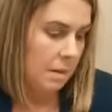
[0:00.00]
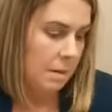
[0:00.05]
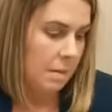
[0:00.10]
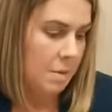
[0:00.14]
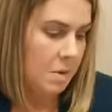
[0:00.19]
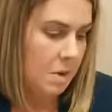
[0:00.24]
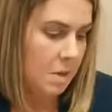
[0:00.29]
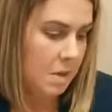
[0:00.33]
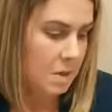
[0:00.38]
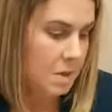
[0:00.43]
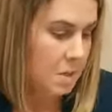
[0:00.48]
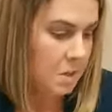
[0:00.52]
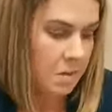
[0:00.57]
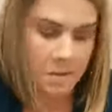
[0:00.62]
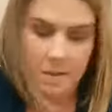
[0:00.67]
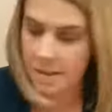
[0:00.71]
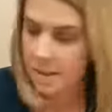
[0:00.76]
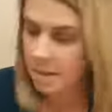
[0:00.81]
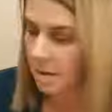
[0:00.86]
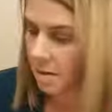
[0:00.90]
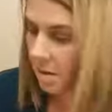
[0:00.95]
I'm going to do
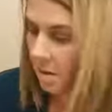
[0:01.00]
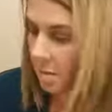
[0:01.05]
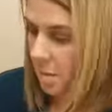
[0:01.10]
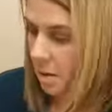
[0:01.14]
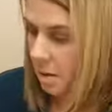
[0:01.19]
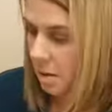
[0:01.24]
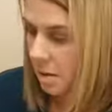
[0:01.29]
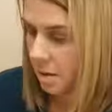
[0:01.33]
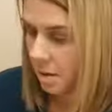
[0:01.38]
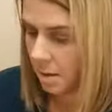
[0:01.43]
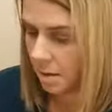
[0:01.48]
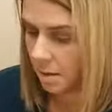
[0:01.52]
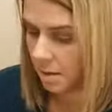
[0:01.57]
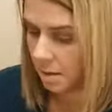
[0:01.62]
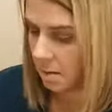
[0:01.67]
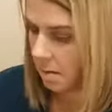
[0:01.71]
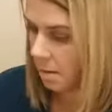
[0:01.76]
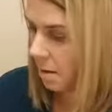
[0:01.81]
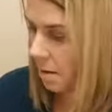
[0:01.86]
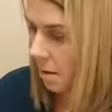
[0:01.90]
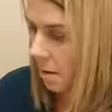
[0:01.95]
some
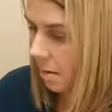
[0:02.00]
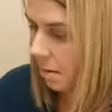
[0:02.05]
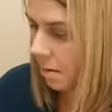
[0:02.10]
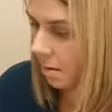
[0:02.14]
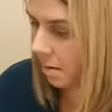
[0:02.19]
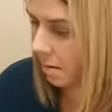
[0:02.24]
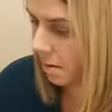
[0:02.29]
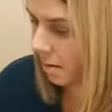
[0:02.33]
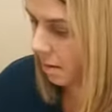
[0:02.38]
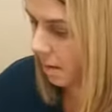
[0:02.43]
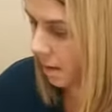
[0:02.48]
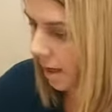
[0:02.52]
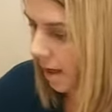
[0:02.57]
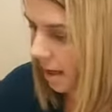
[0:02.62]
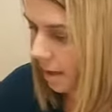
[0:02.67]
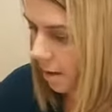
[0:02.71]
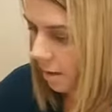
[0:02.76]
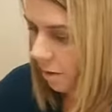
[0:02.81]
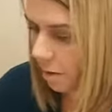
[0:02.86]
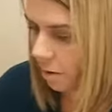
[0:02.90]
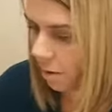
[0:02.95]

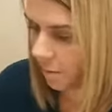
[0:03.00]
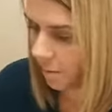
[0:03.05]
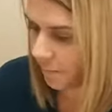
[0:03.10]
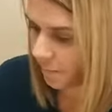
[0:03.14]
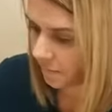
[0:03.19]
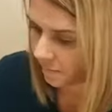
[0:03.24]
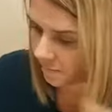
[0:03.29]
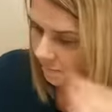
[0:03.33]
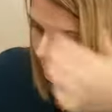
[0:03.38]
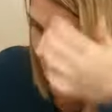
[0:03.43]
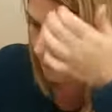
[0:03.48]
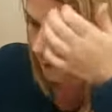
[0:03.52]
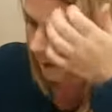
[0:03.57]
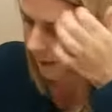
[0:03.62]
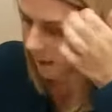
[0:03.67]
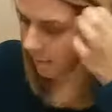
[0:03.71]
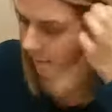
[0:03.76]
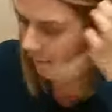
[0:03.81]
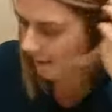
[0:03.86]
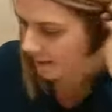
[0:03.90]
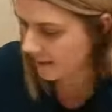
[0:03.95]
liner
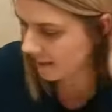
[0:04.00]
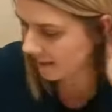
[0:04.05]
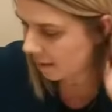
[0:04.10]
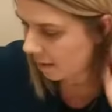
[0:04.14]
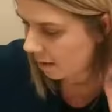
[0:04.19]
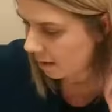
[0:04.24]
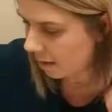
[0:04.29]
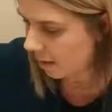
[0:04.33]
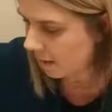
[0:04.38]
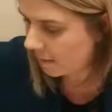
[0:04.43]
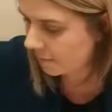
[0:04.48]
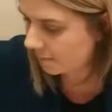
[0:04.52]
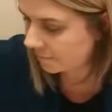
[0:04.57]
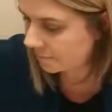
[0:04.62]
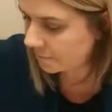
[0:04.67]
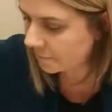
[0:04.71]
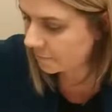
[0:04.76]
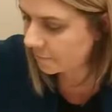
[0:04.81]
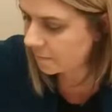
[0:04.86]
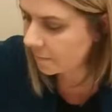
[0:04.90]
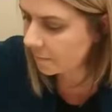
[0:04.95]
and mascara.
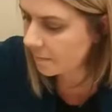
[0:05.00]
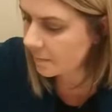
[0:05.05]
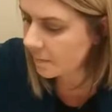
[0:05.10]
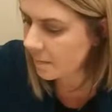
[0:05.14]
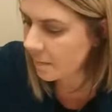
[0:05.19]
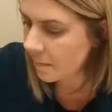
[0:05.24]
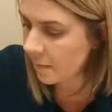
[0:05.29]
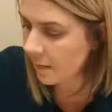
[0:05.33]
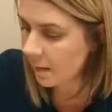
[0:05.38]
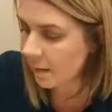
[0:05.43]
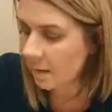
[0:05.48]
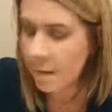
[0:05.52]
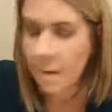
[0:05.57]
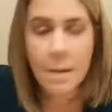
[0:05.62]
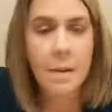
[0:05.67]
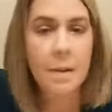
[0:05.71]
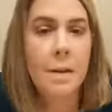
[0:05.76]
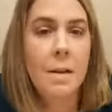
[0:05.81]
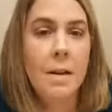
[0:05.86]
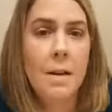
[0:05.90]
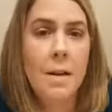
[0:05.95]

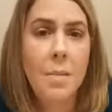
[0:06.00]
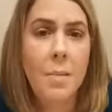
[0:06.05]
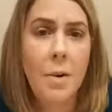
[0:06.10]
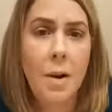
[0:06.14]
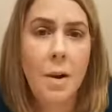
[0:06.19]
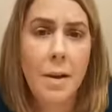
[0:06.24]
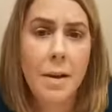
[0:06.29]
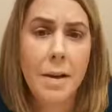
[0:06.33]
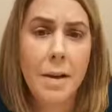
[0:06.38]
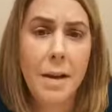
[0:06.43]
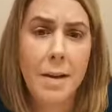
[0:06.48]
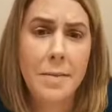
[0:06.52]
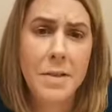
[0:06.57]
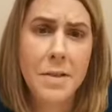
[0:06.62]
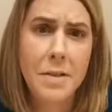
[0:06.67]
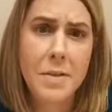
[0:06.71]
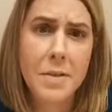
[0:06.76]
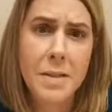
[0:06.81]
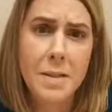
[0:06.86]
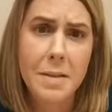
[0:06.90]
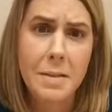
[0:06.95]
I'm probably going to have to
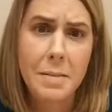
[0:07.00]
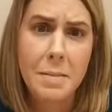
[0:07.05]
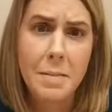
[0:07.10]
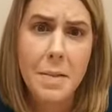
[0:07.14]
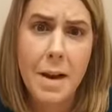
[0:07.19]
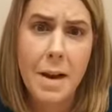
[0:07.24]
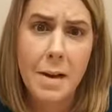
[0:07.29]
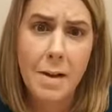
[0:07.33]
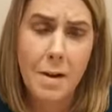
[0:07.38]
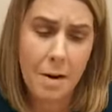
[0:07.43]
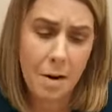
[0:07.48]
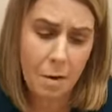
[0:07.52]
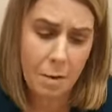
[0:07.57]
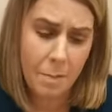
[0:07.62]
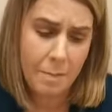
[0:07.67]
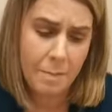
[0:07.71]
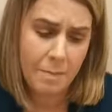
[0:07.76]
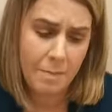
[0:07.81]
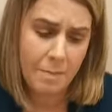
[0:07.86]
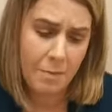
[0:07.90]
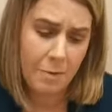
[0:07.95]
do some
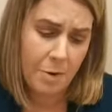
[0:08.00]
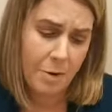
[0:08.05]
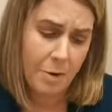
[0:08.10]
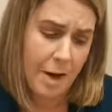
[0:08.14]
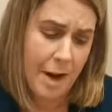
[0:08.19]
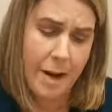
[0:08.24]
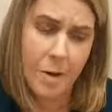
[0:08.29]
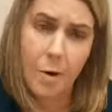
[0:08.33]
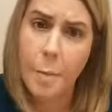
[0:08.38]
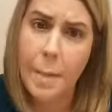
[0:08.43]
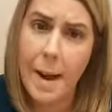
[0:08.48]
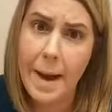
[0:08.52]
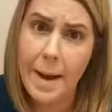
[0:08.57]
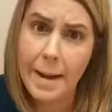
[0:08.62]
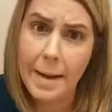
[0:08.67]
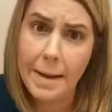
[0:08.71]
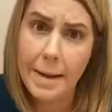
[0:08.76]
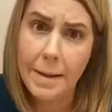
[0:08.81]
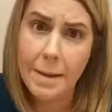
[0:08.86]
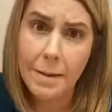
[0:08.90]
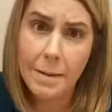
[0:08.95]

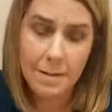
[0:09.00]
acrobatic